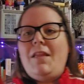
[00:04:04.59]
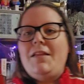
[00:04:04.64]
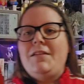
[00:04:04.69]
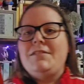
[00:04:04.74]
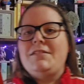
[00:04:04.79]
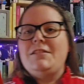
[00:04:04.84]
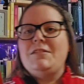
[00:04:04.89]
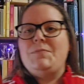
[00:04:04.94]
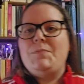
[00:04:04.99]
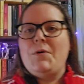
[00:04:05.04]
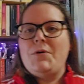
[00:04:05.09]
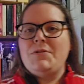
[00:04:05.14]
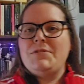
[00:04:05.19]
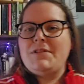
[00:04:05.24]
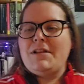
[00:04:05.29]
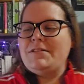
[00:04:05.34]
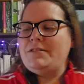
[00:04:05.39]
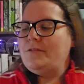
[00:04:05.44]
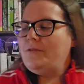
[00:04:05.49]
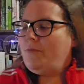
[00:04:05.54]
This is Both
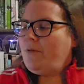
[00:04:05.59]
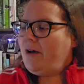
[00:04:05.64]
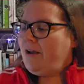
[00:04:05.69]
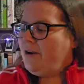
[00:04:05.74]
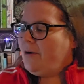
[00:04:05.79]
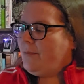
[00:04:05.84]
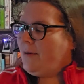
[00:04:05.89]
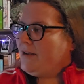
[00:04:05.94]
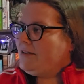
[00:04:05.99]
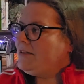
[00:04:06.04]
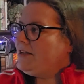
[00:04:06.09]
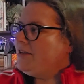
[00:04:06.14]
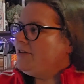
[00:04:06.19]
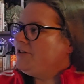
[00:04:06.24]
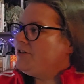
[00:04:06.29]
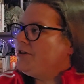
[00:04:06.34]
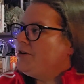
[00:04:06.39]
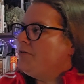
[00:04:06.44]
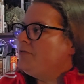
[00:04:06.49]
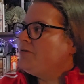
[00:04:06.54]
Sides of the Wire by Ted
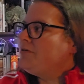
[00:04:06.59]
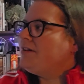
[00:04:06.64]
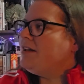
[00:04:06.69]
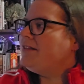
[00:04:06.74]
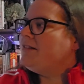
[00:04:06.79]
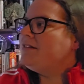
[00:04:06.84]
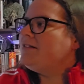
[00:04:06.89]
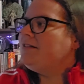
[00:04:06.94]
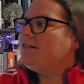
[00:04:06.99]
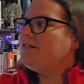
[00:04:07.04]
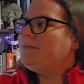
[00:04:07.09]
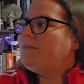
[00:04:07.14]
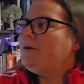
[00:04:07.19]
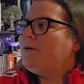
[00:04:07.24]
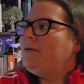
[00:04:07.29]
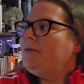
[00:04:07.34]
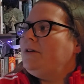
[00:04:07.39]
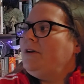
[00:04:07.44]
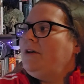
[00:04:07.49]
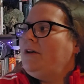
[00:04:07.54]
Jones, and this is
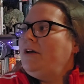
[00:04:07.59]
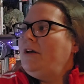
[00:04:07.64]
about